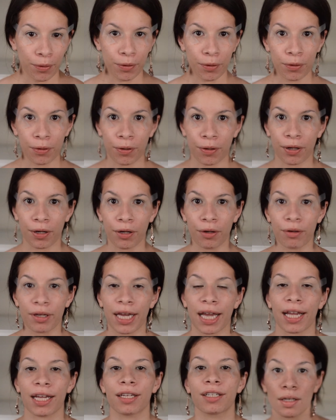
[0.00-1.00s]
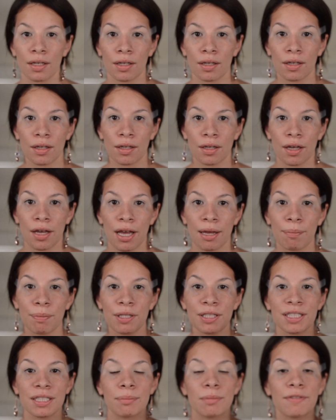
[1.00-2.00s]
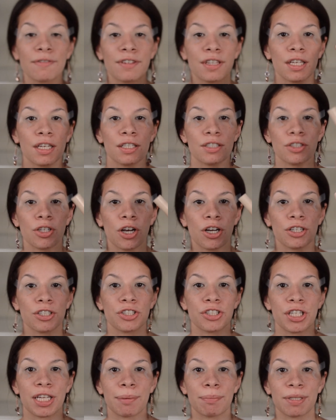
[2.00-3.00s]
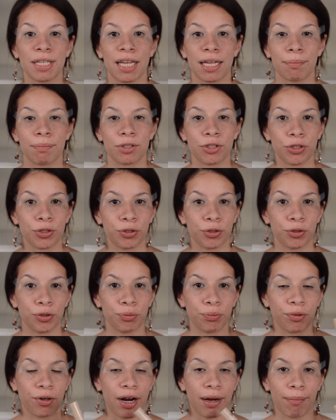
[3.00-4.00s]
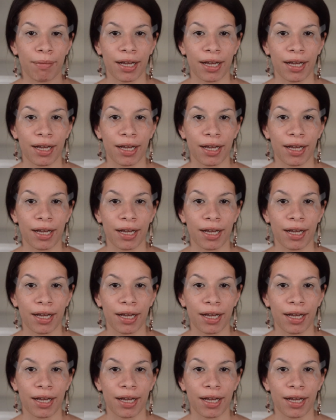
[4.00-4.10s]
Whew, okay. I put some of the Tarte Shape Tape to prime